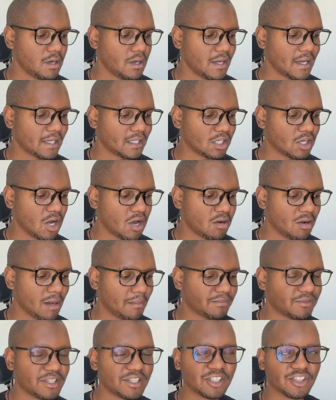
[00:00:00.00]
And going
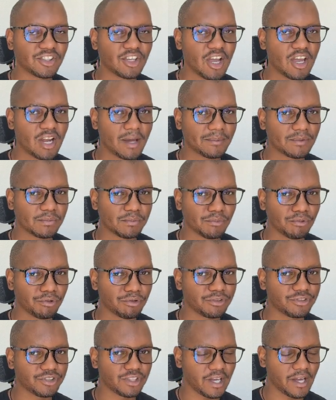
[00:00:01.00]
up, this is going up
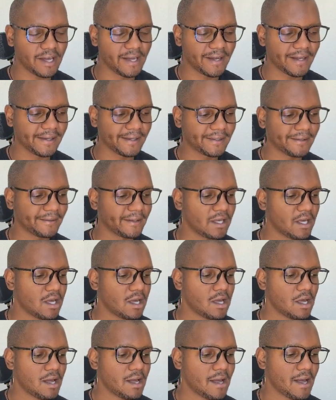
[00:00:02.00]
towards
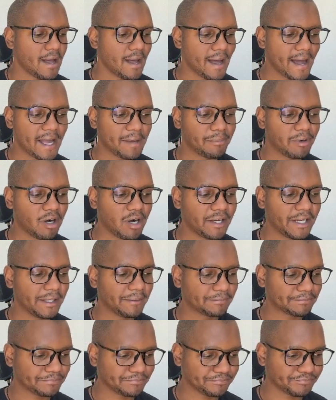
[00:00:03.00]
High Barnet,
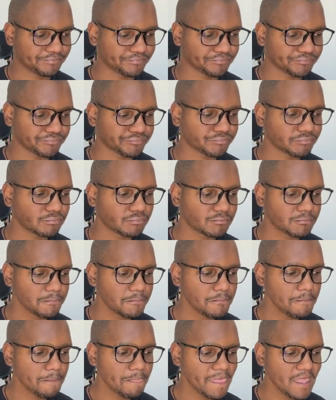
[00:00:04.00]

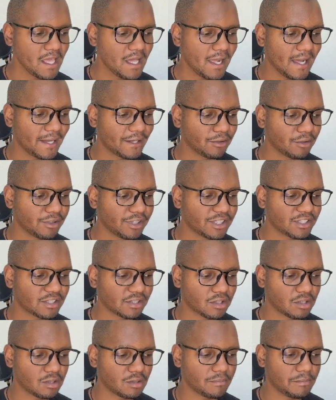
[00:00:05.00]
and on this
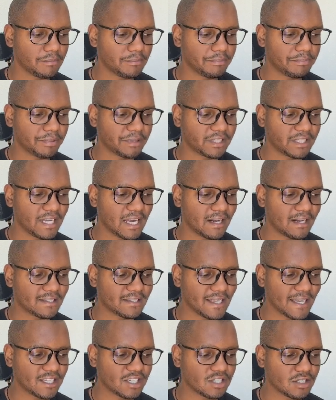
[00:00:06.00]
particular
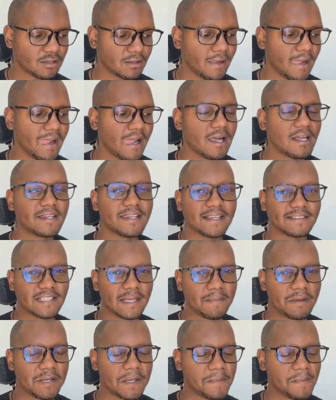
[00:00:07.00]
section the
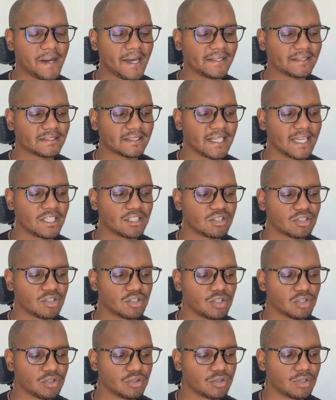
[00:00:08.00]
examiner might say to
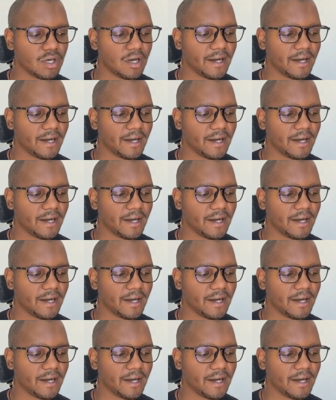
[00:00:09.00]
you